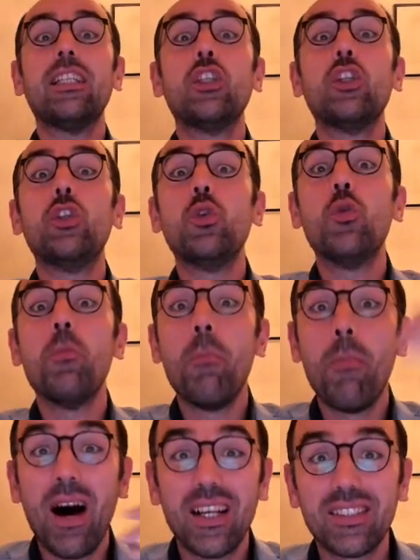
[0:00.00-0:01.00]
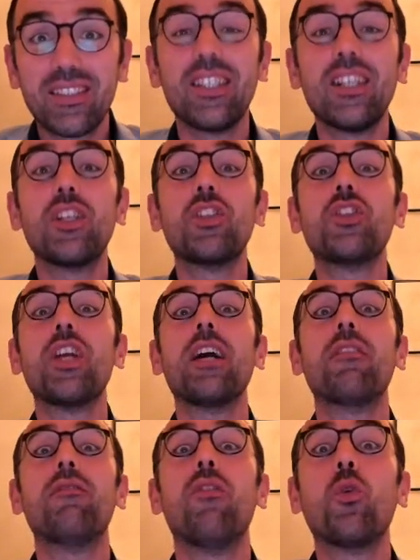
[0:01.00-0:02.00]
you must check
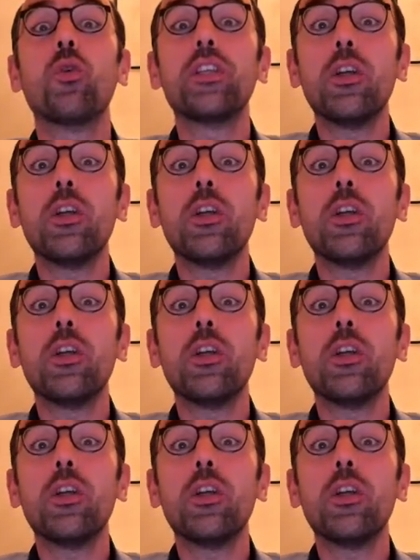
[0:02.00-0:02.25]
for the